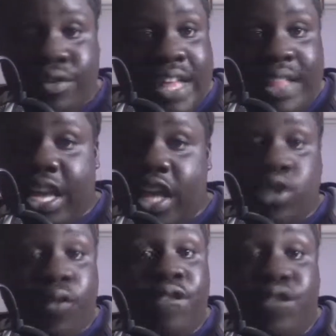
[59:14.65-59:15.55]
that's getting
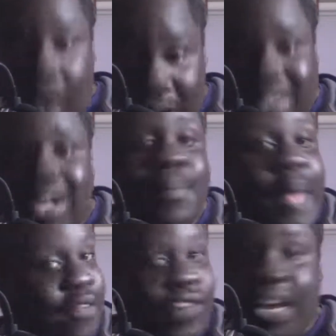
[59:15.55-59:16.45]
you fucked up
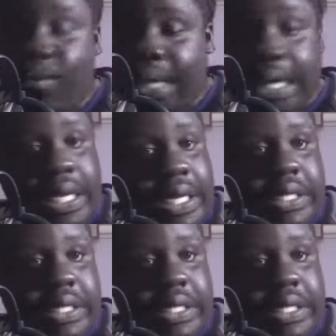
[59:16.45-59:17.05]
every week.